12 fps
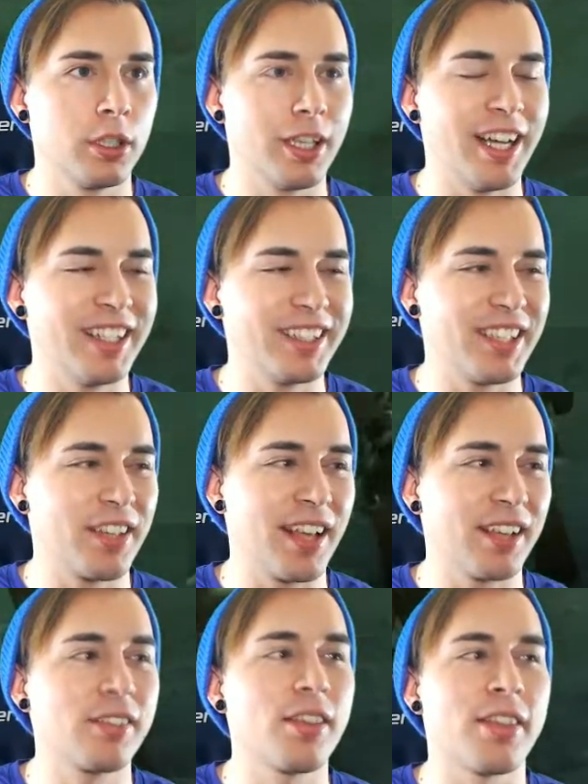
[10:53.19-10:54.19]

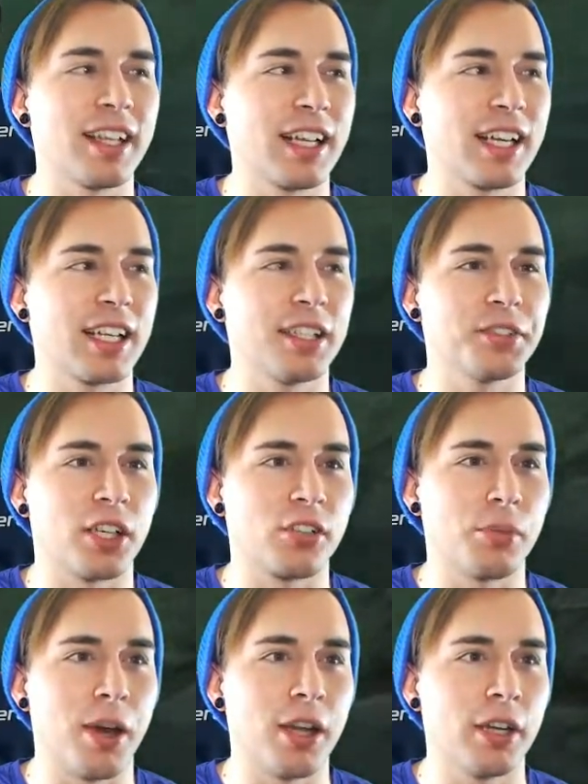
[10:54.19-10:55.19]
That's the thing that kind of sucks about it.